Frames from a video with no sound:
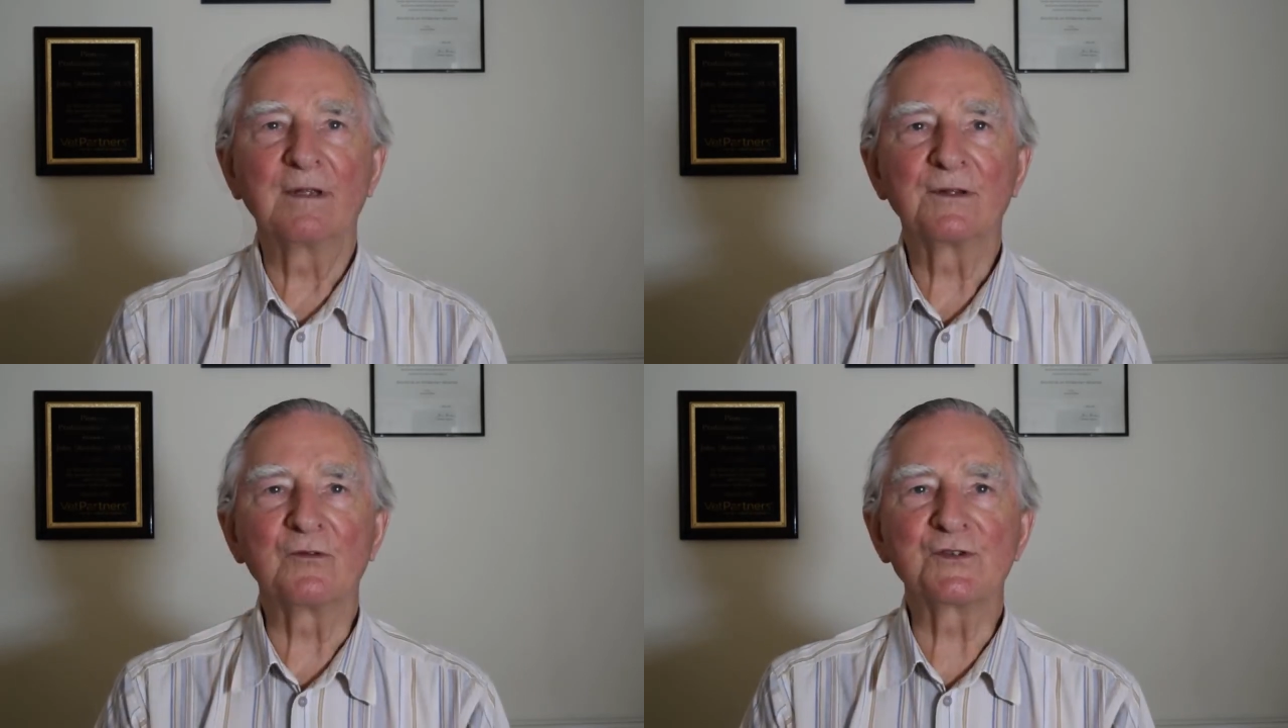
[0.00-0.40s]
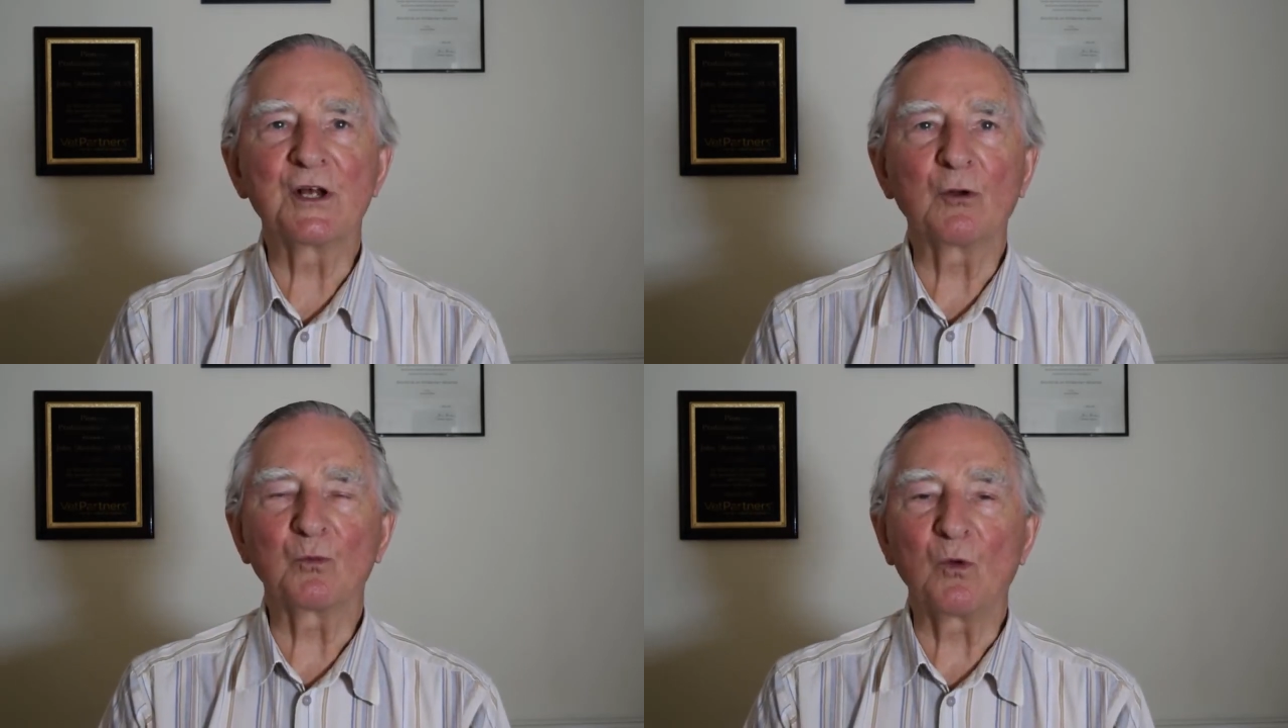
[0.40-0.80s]
The
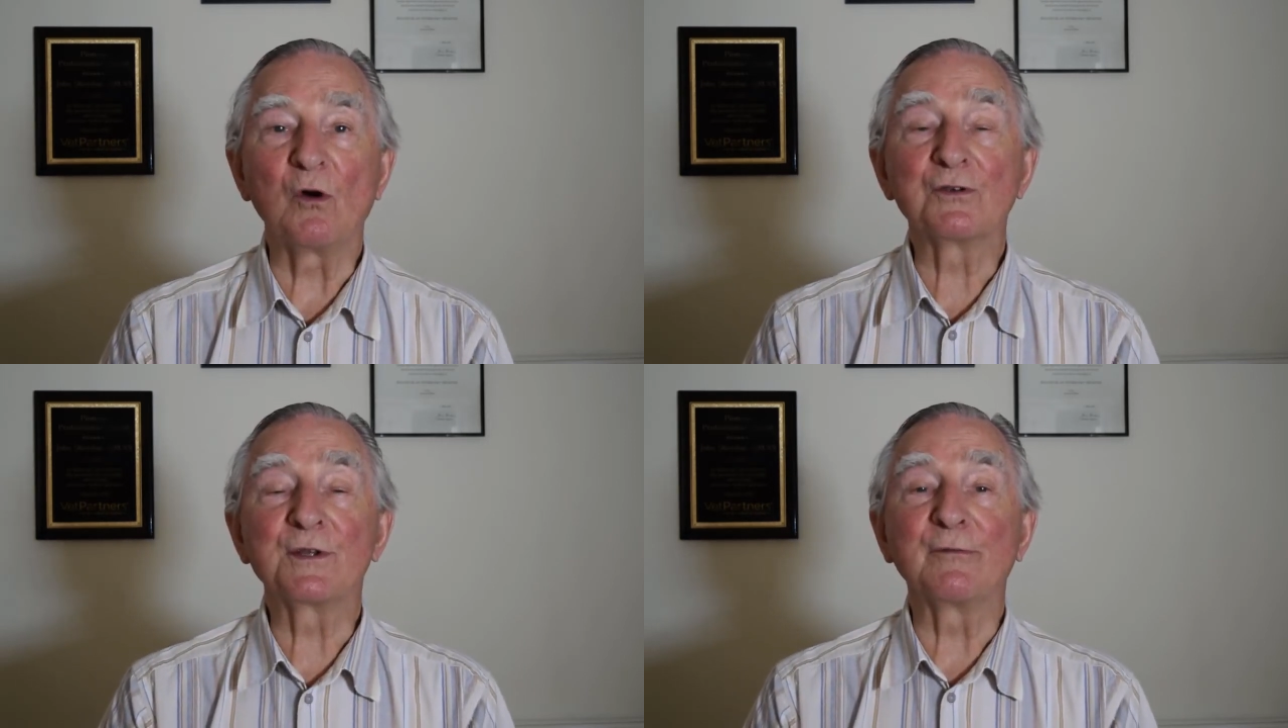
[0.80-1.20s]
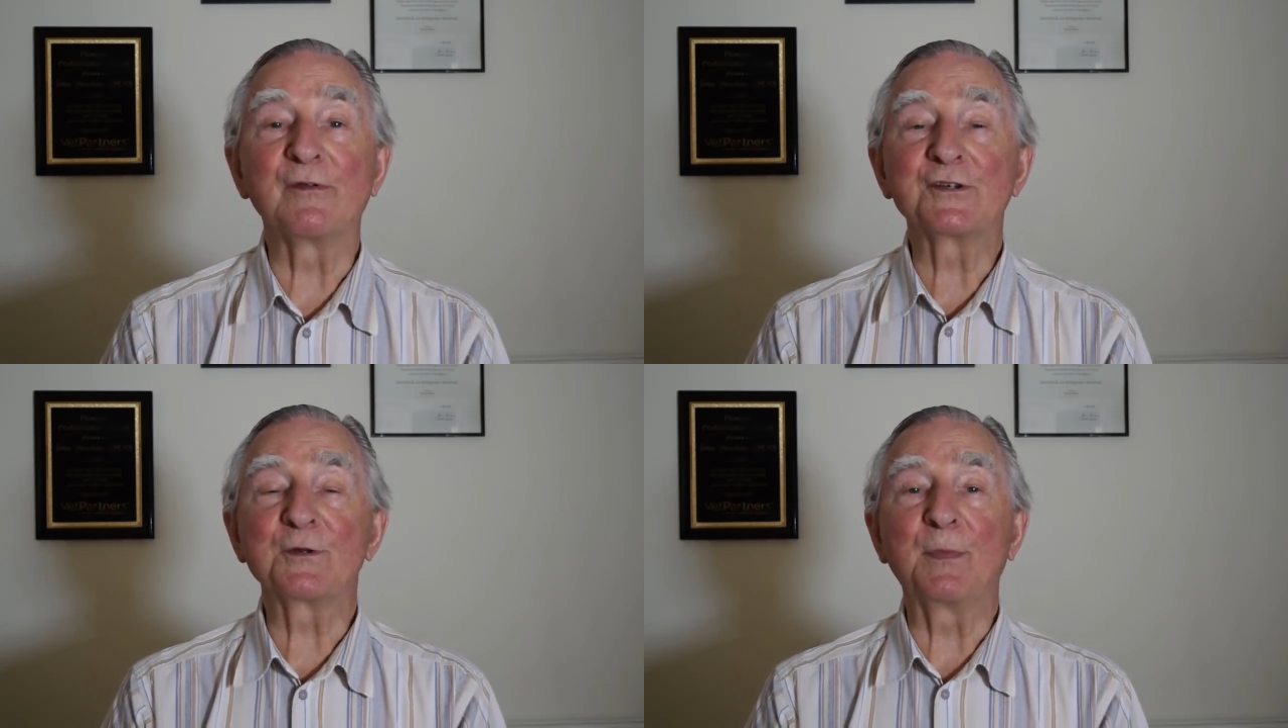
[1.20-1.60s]
result was that
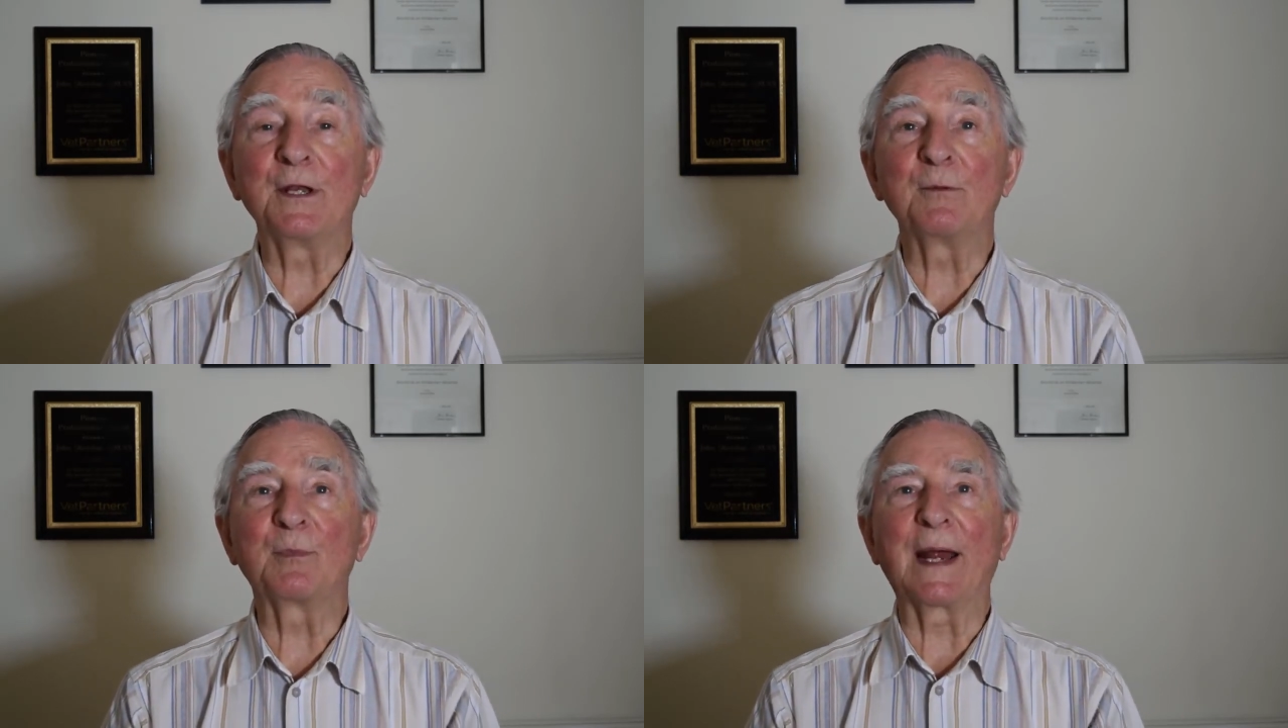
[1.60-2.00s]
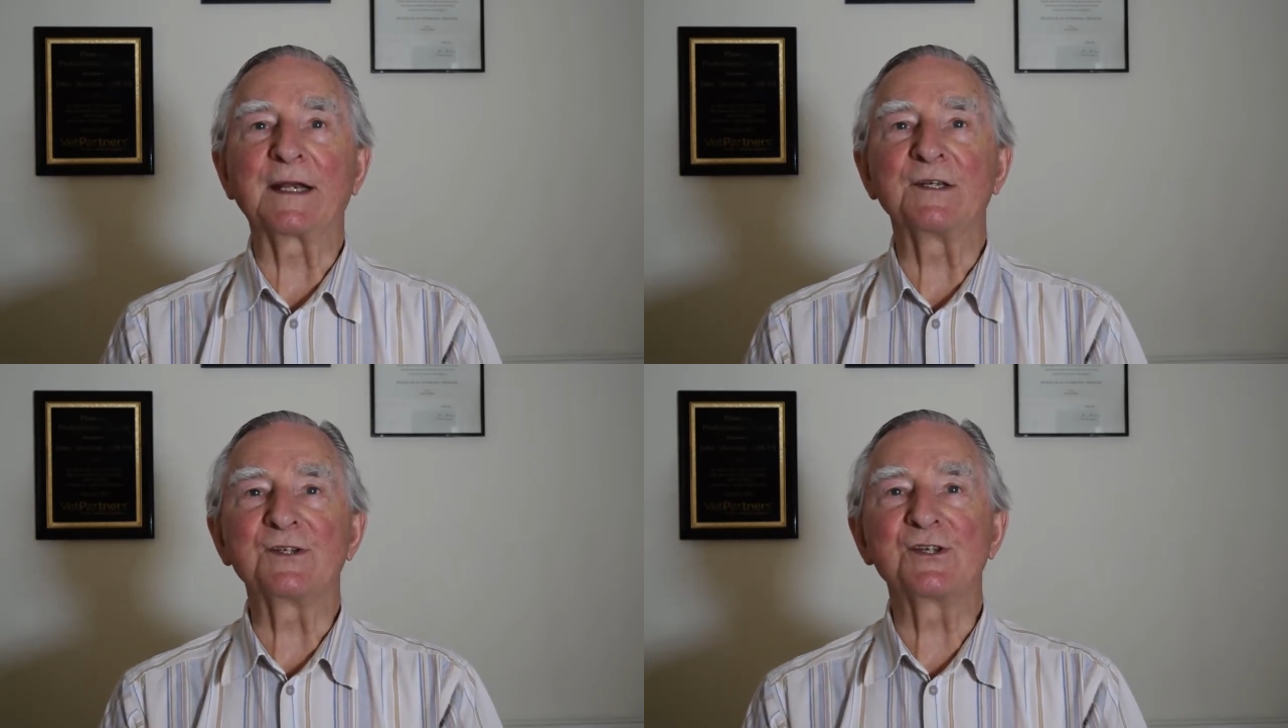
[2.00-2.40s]
first opinion
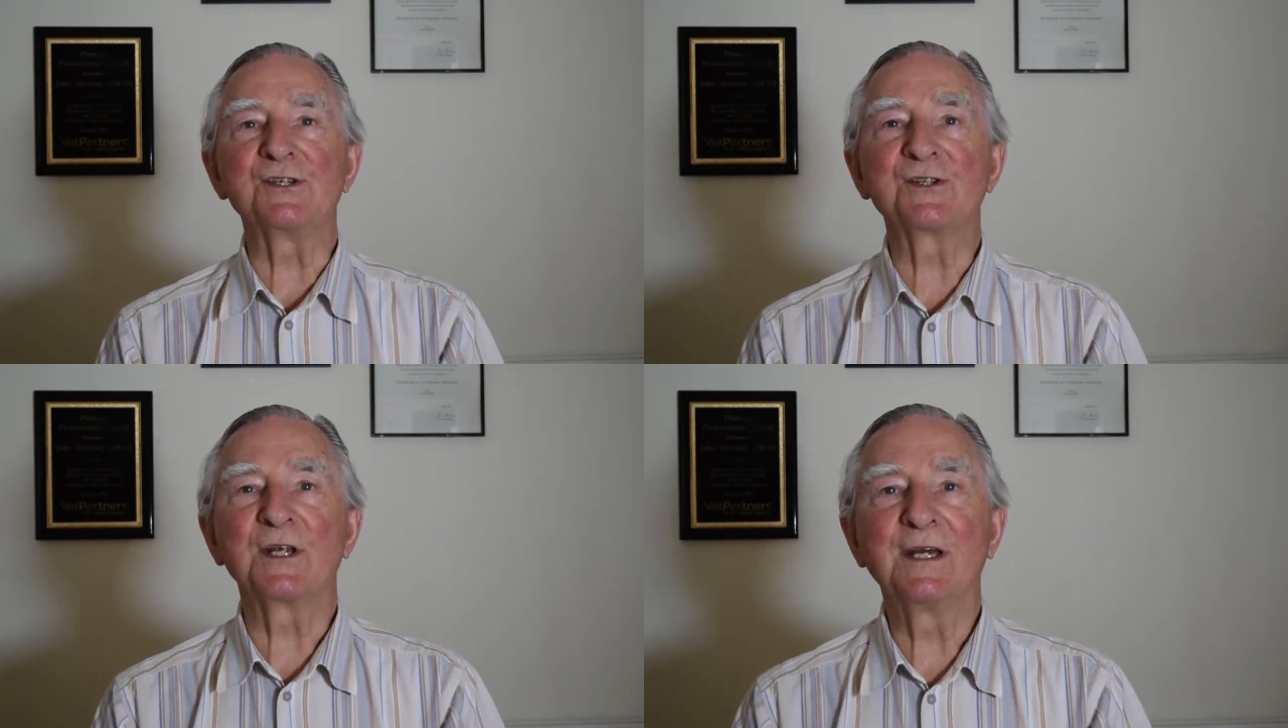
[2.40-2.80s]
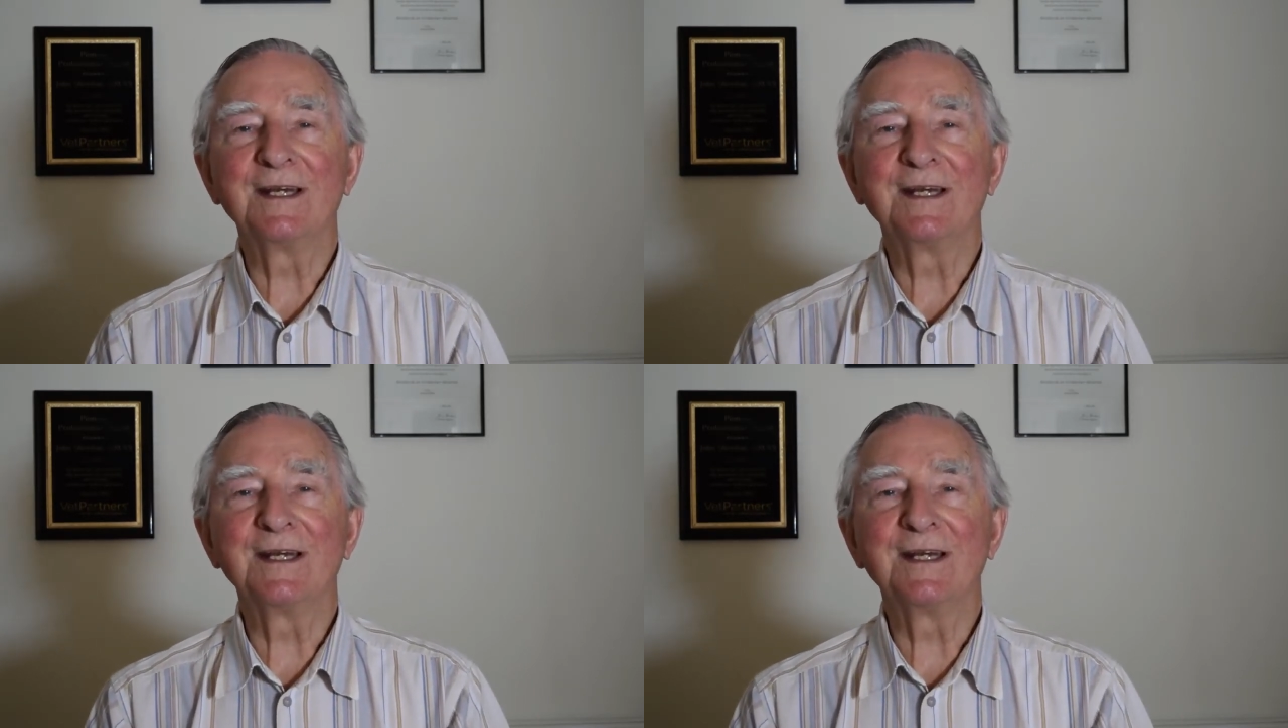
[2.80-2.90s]
practices